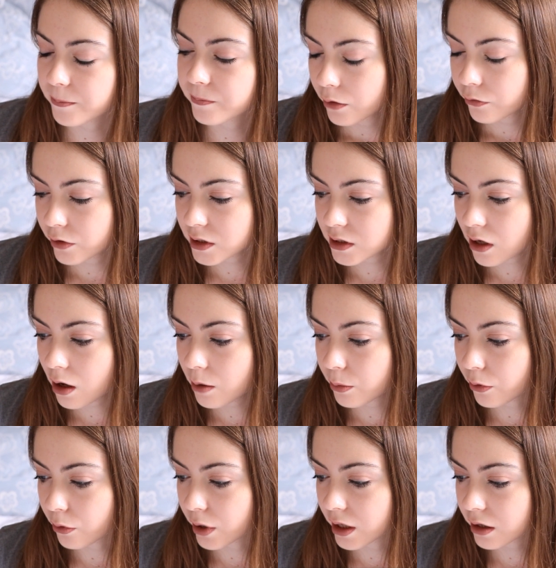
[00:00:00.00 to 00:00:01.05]
For
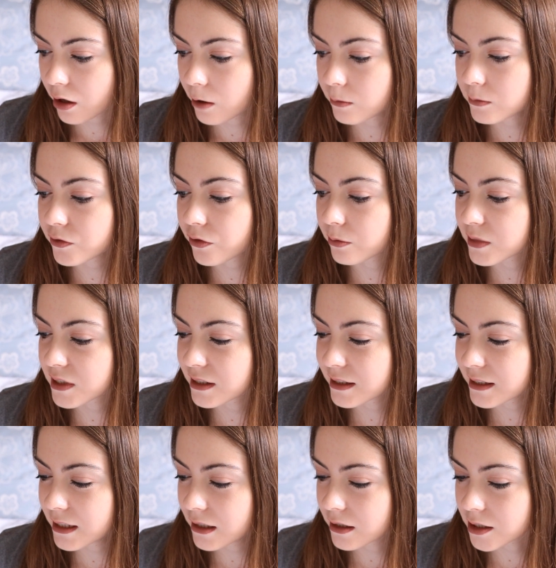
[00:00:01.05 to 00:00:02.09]
example, it comes from
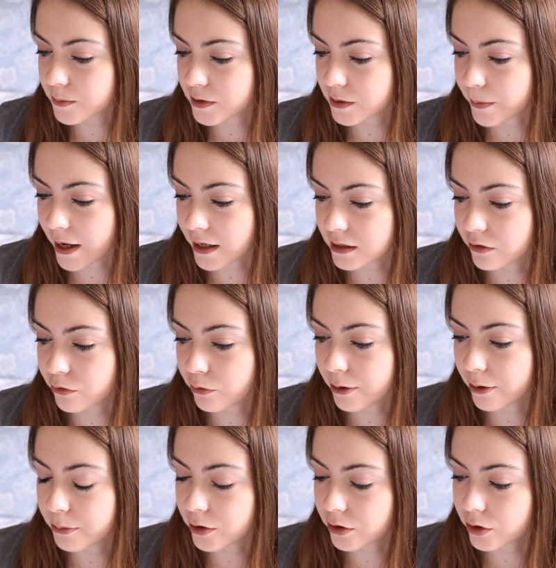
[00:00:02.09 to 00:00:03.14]
Cecilia's perspective
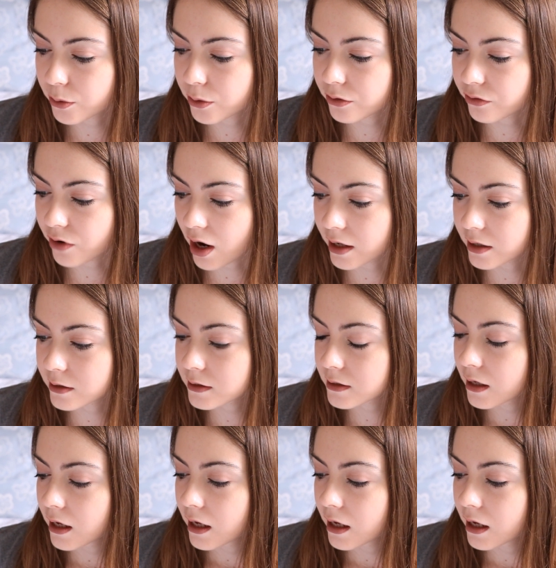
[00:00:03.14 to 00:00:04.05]
when McEwan writes,